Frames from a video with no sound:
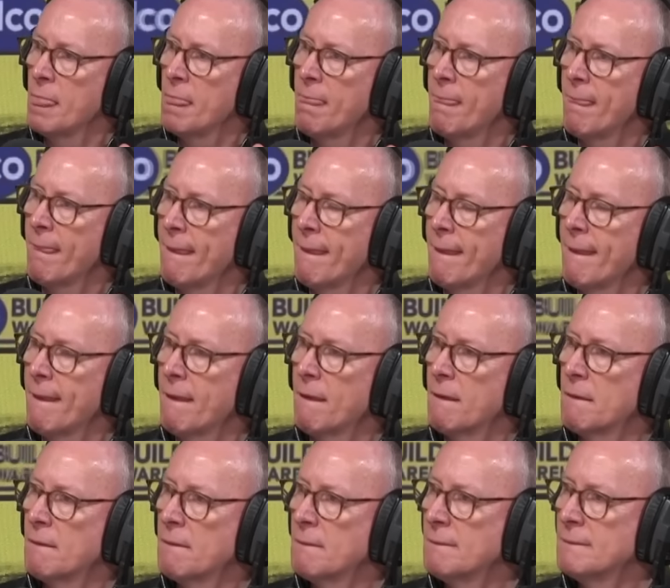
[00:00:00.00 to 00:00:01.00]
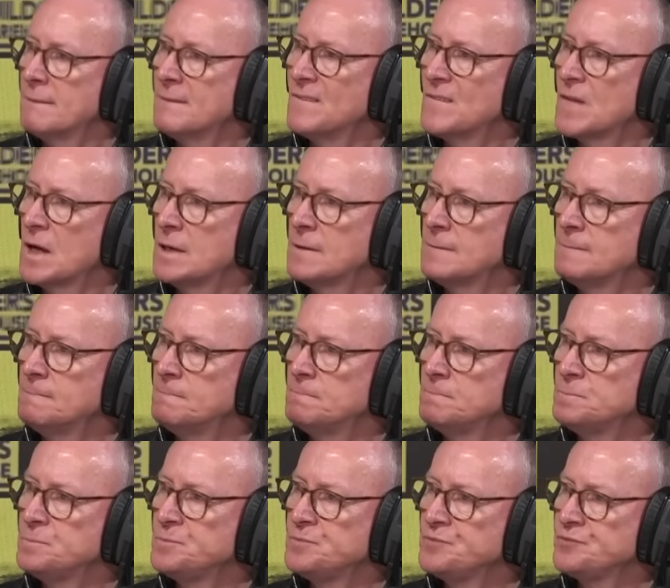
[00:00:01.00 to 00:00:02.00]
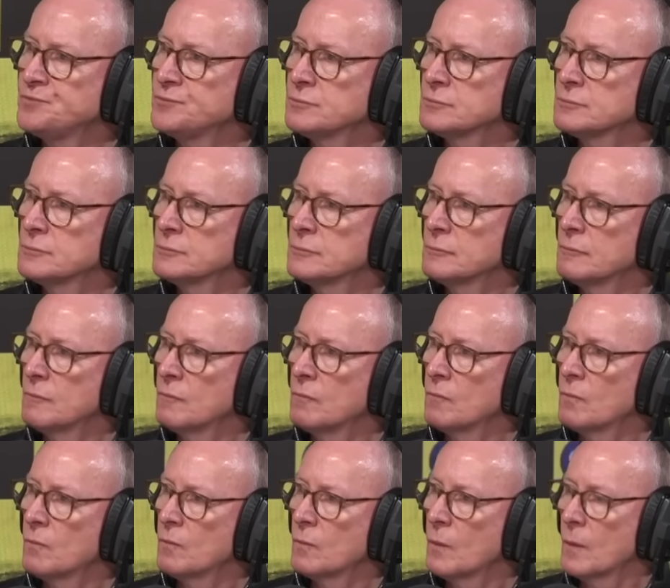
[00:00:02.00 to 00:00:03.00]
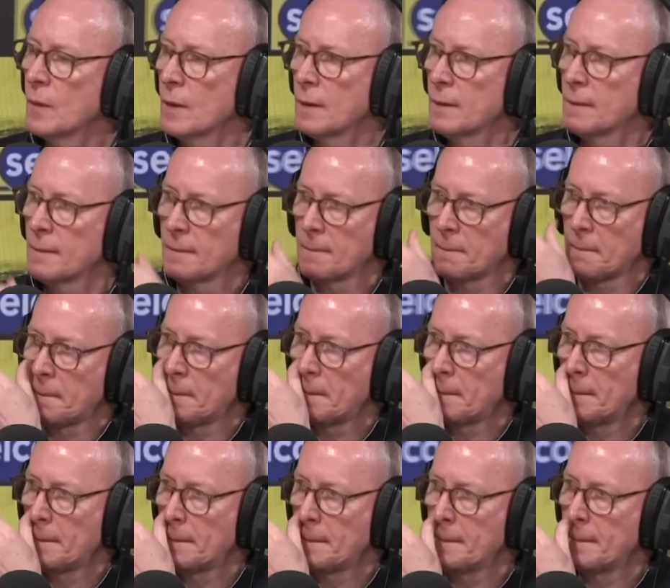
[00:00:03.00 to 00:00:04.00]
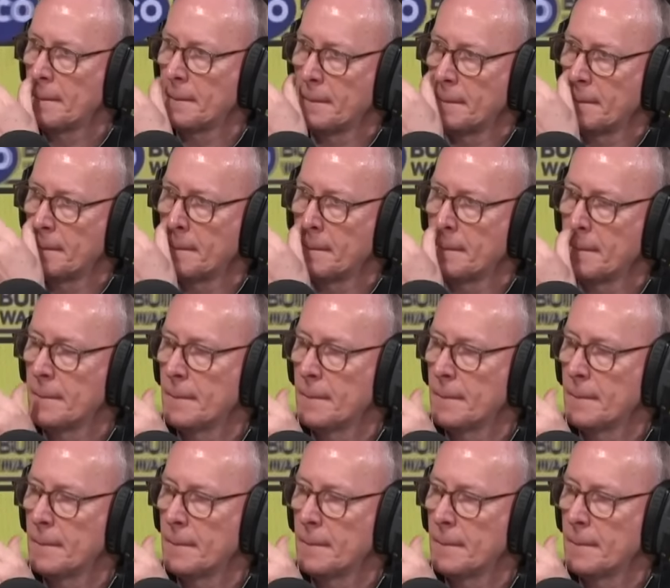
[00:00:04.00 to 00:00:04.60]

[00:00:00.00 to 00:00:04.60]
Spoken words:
(not speaking)